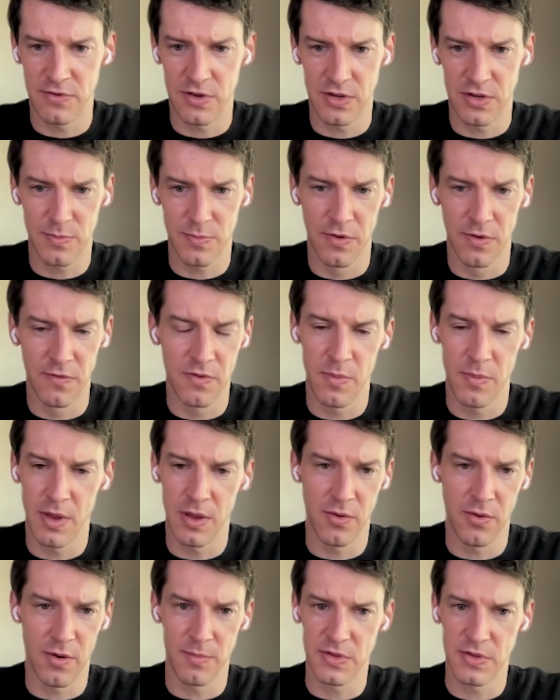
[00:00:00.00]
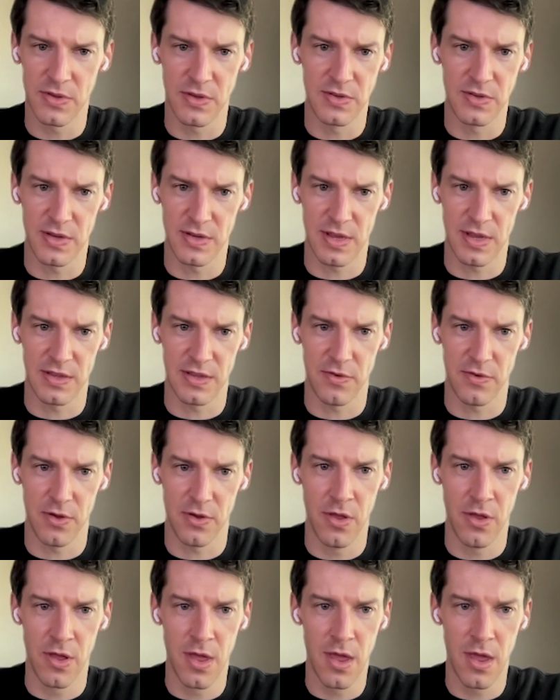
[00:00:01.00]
just proved to be enormously successful.